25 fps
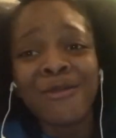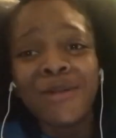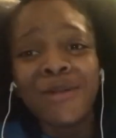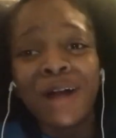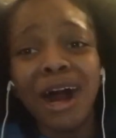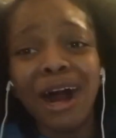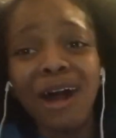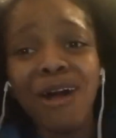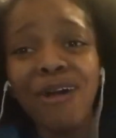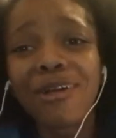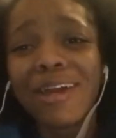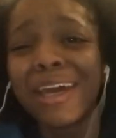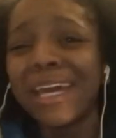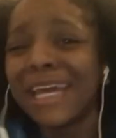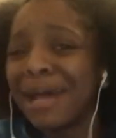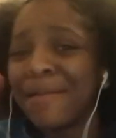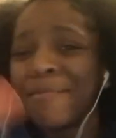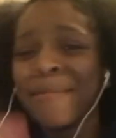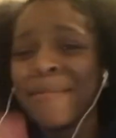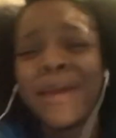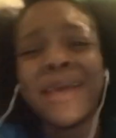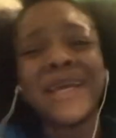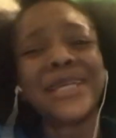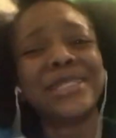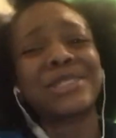wrong. Give
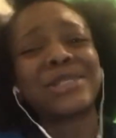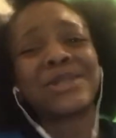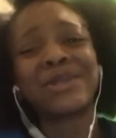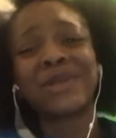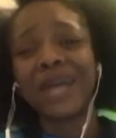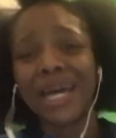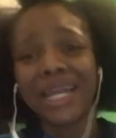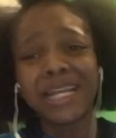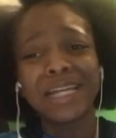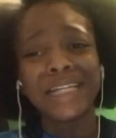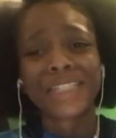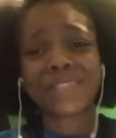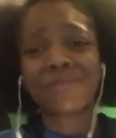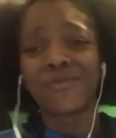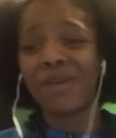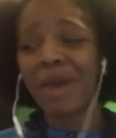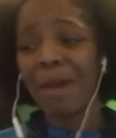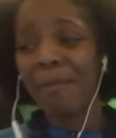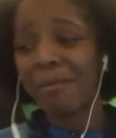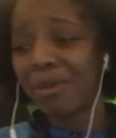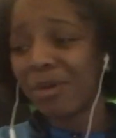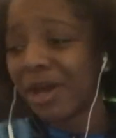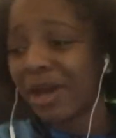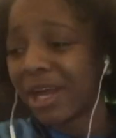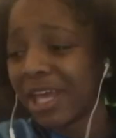me his credits.
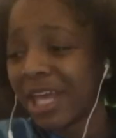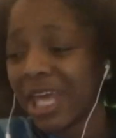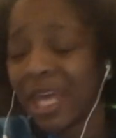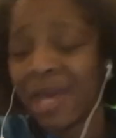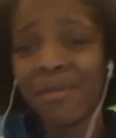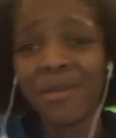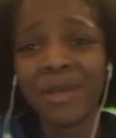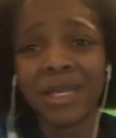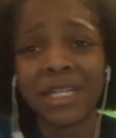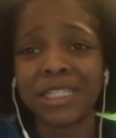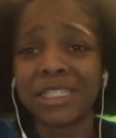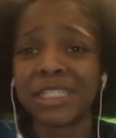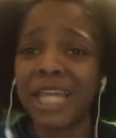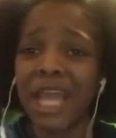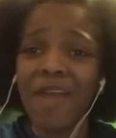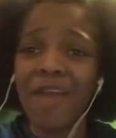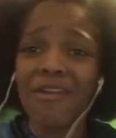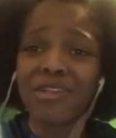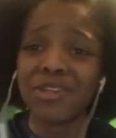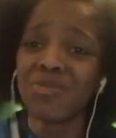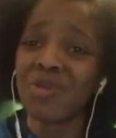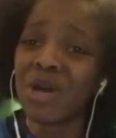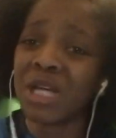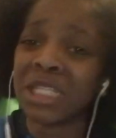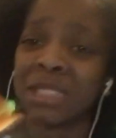Fat boy, give me his
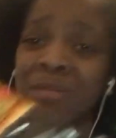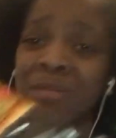sandwich. Want